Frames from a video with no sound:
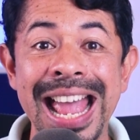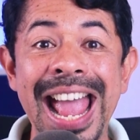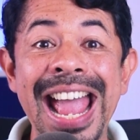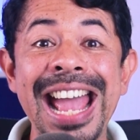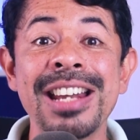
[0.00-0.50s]

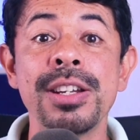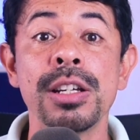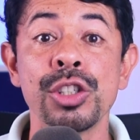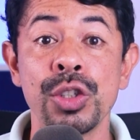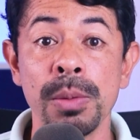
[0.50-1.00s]
and
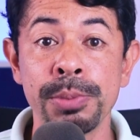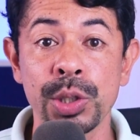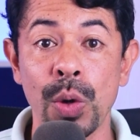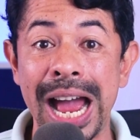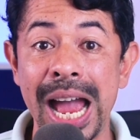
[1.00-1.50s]

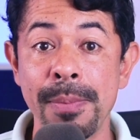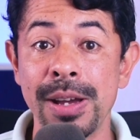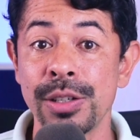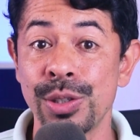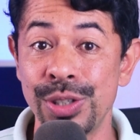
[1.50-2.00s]
subscribe
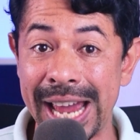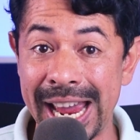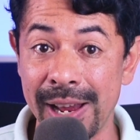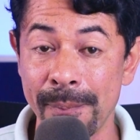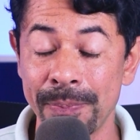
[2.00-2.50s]
today.